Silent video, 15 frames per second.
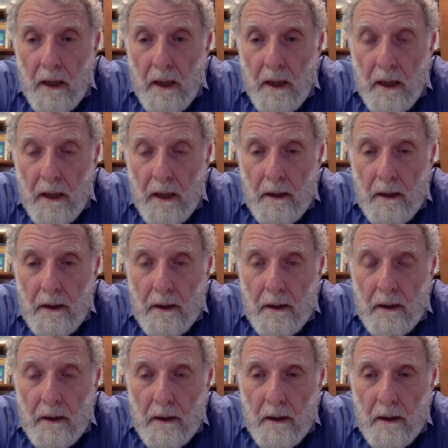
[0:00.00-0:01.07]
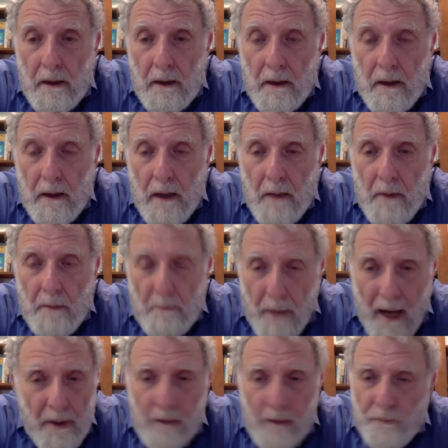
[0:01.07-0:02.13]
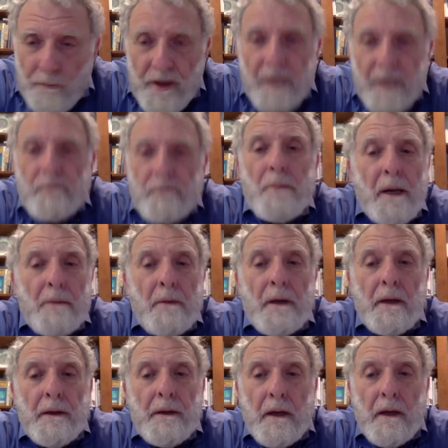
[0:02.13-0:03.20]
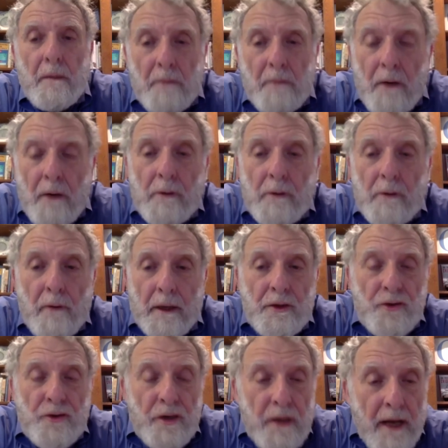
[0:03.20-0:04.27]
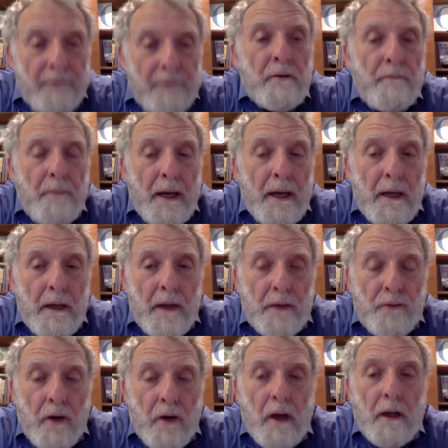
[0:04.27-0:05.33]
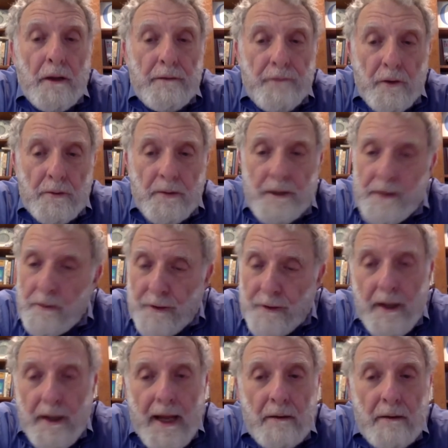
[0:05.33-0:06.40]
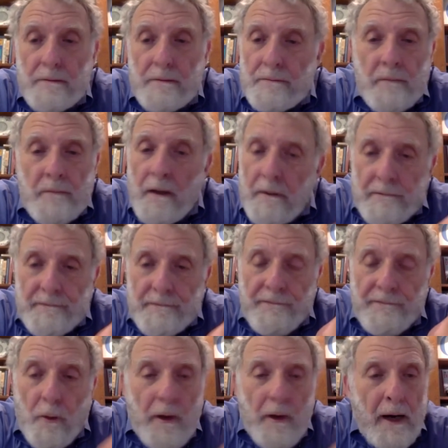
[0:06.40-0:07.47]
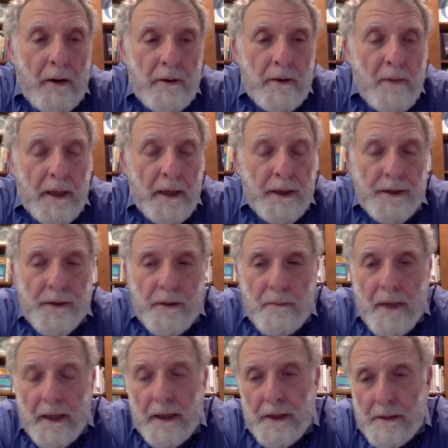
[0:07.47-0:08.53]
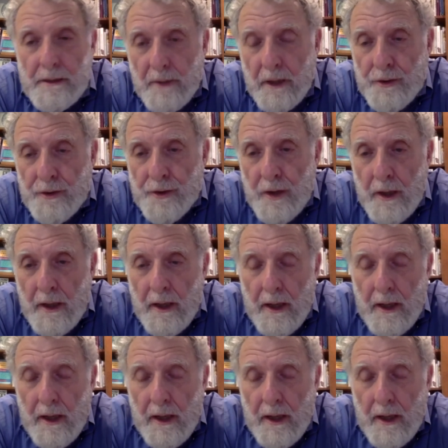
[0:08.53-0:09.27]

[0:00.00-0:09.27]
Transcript: Uh, I mean, Bobby should never have been in, I mean, he was correct. He should never have been in that trial in the first place. He was in and out for four hours making a, making a speech.